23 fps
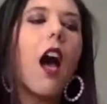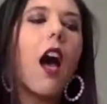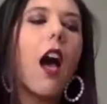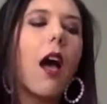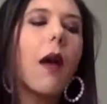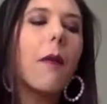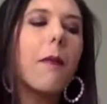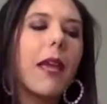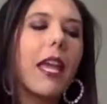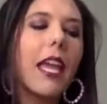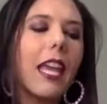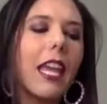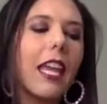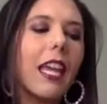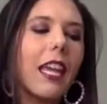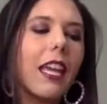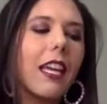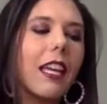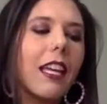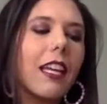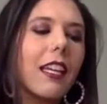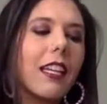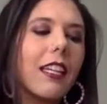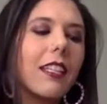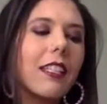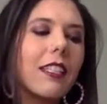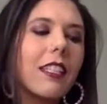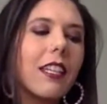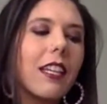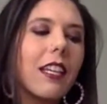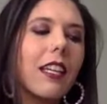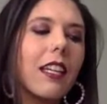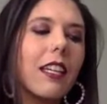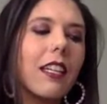
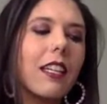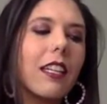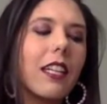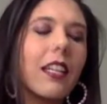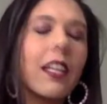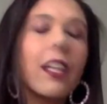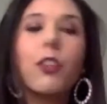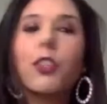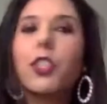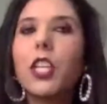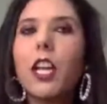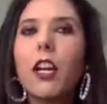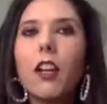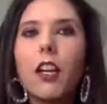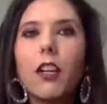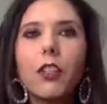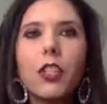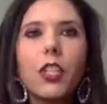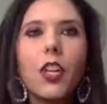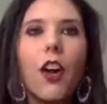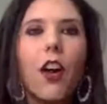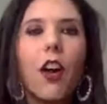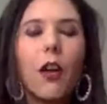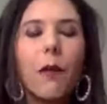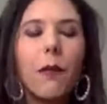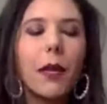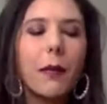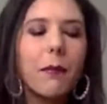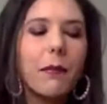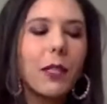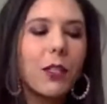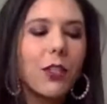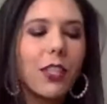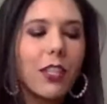And, you know, shout out to all
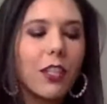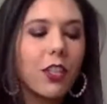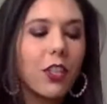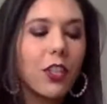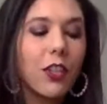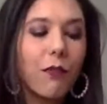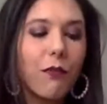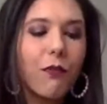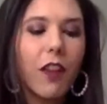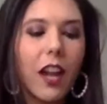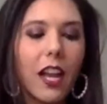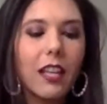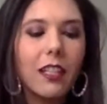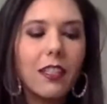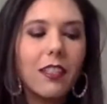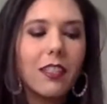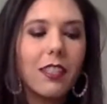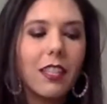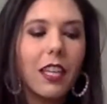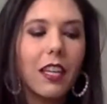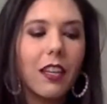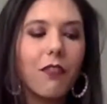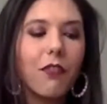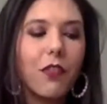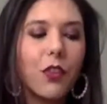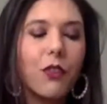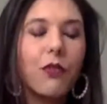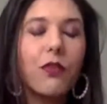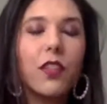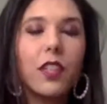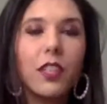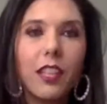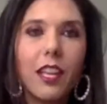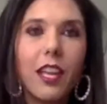my musician friends,
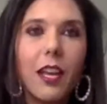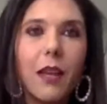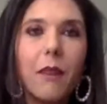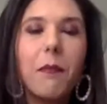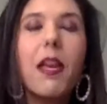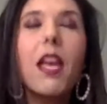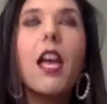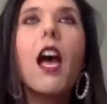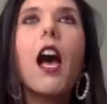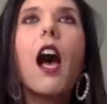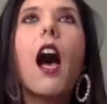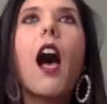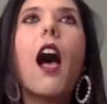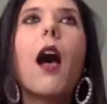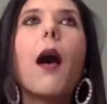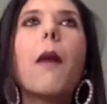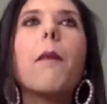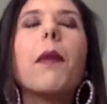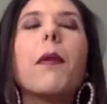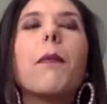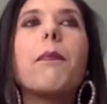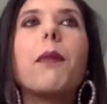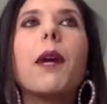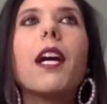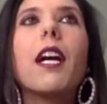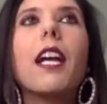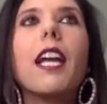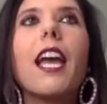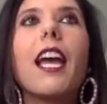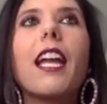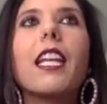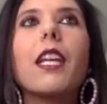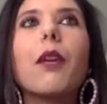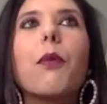thankful for them.
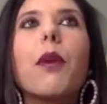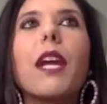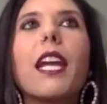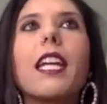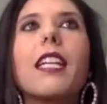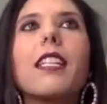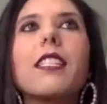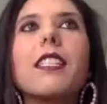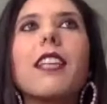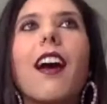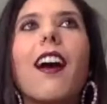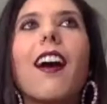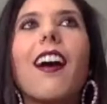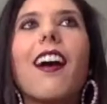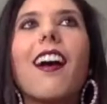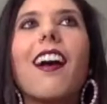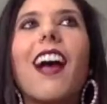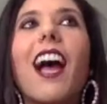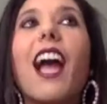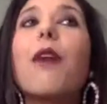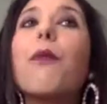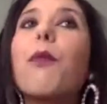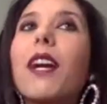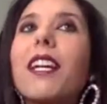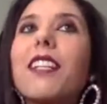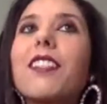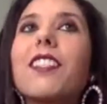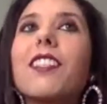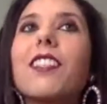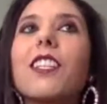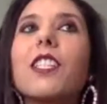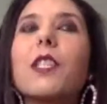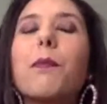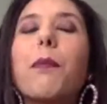But anyways, I
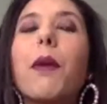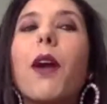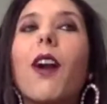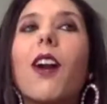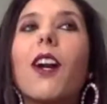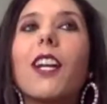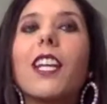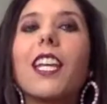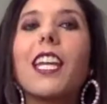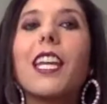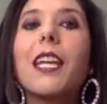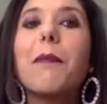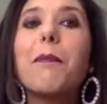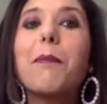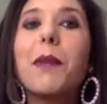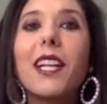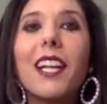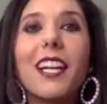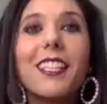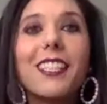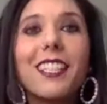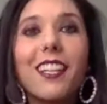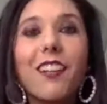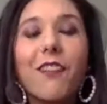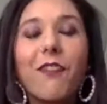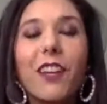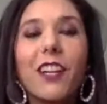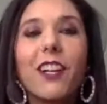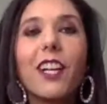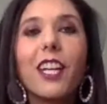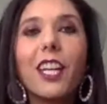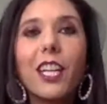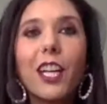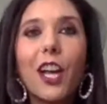went to this party, but I did a
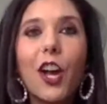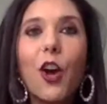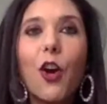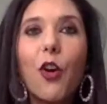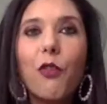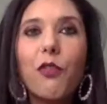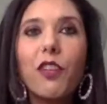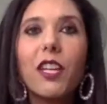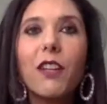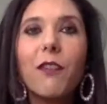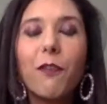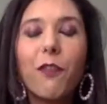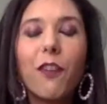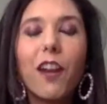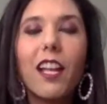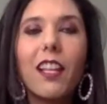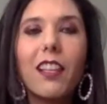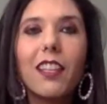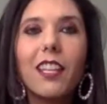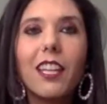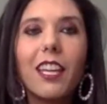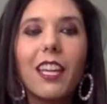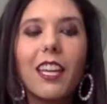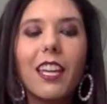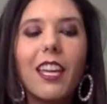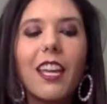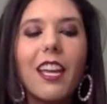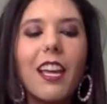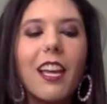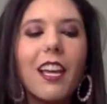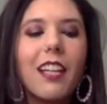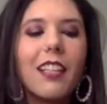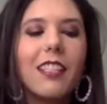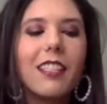very COVID-friendly
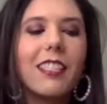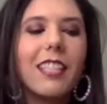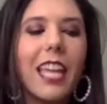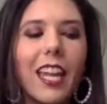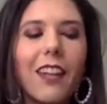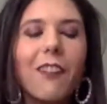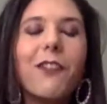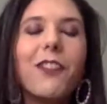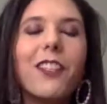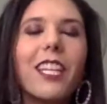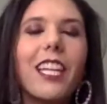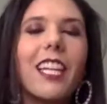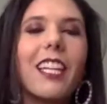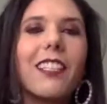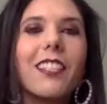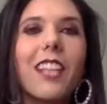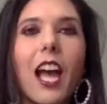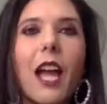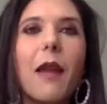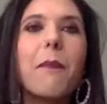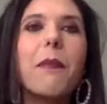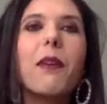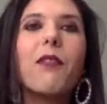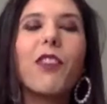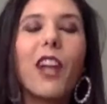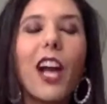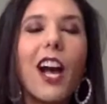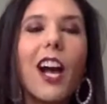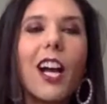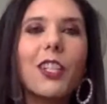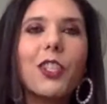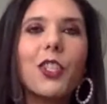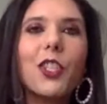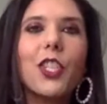safety type of
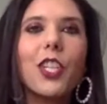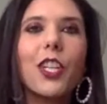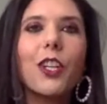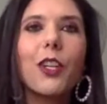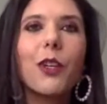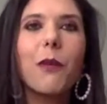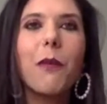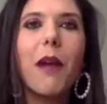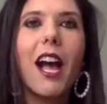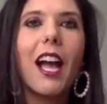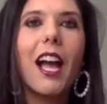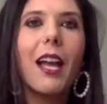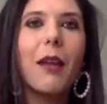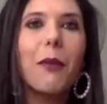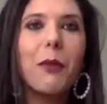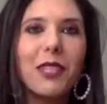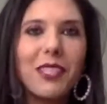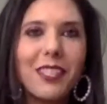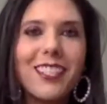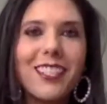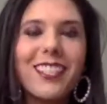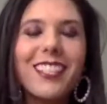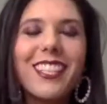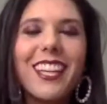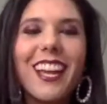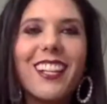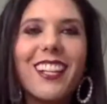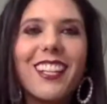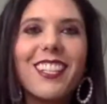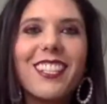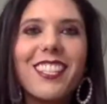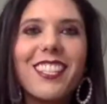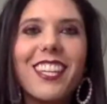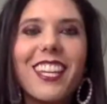costume. I was a
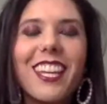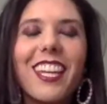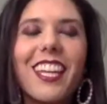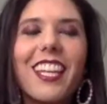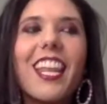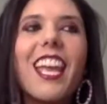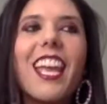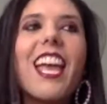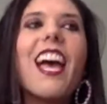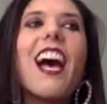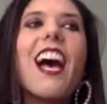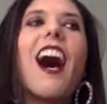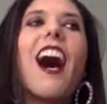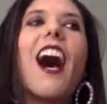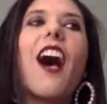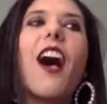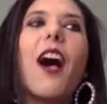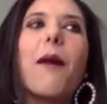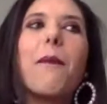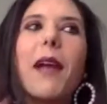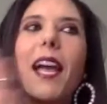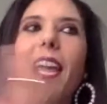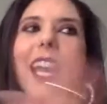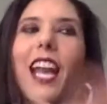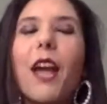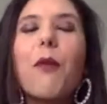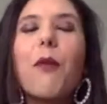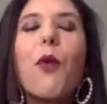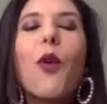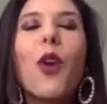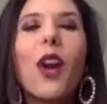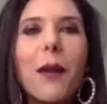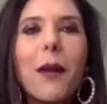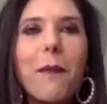skeleton. And I
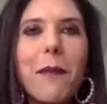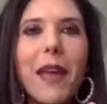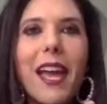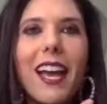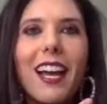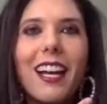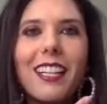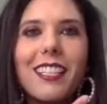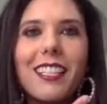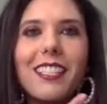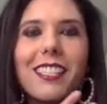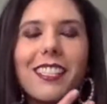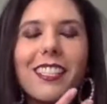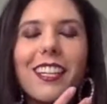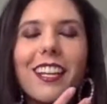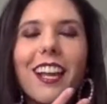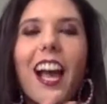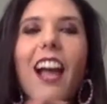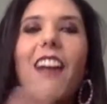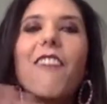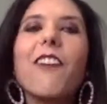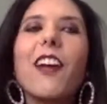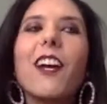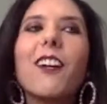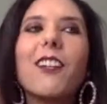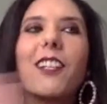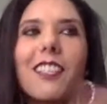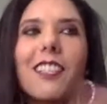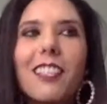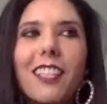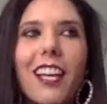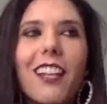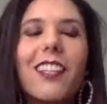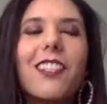wore a mask. I found
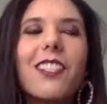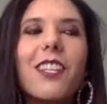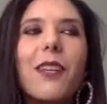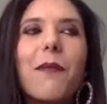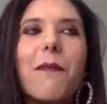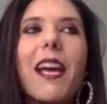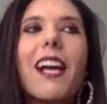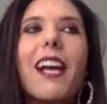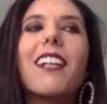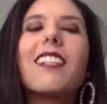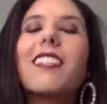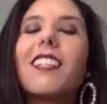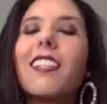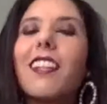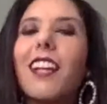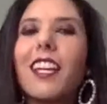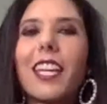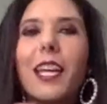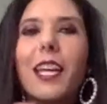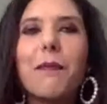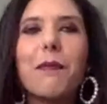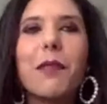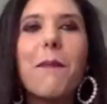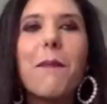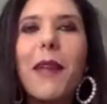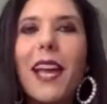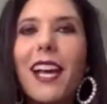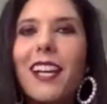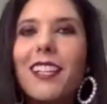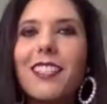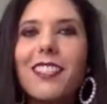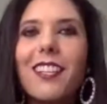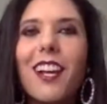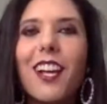a skeleton mask and I kept the
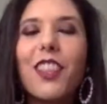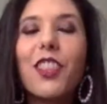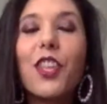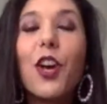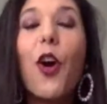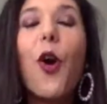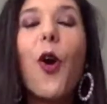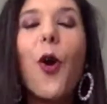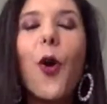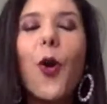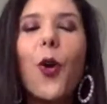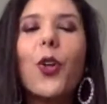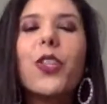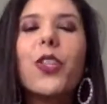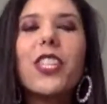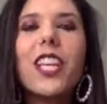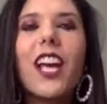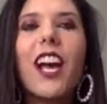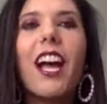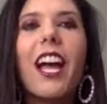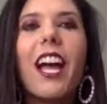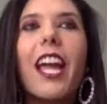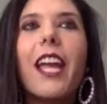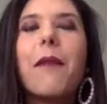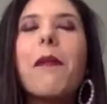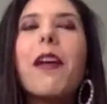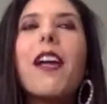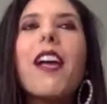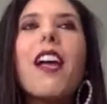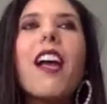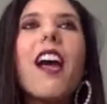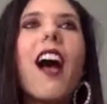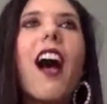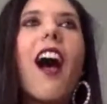mask on the whole time.
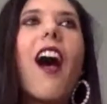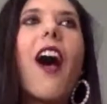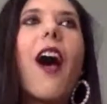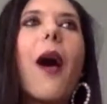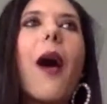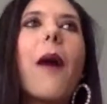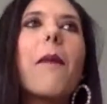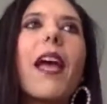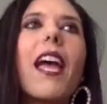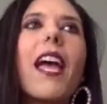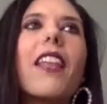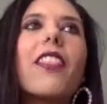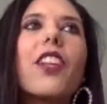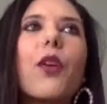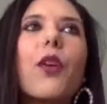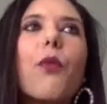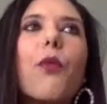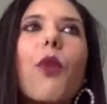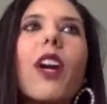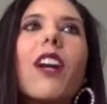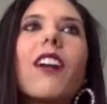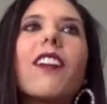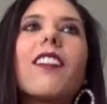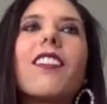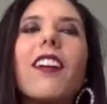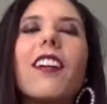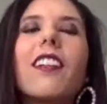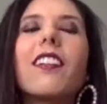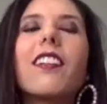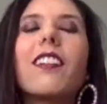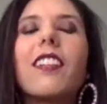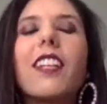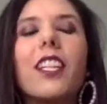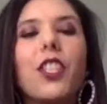And there weren't
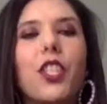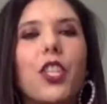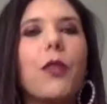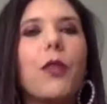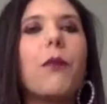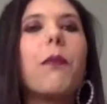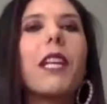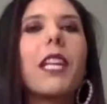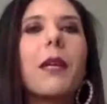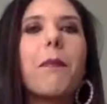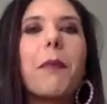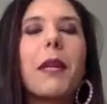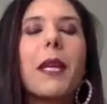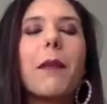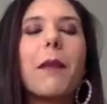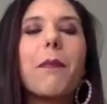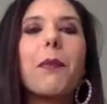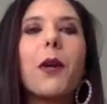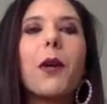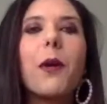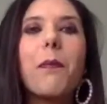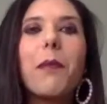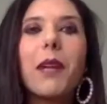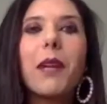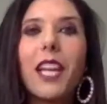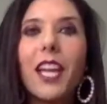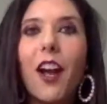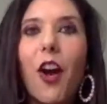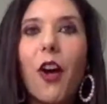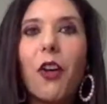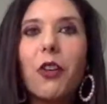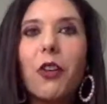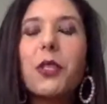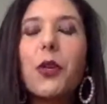luckily too many people, but
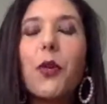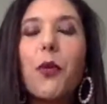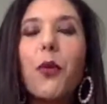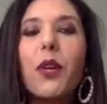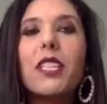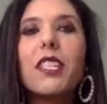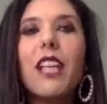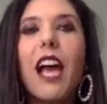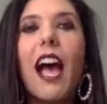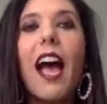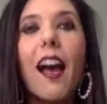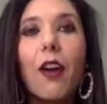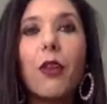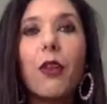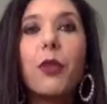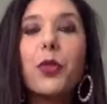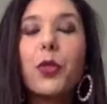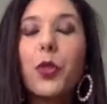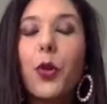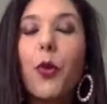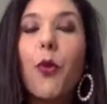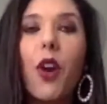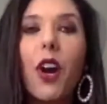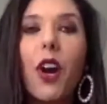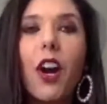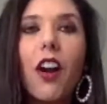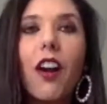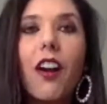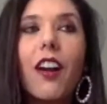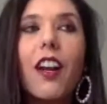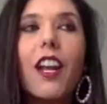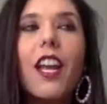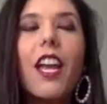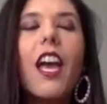it also was
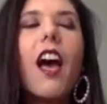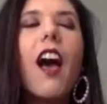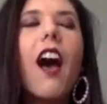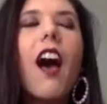outdoor.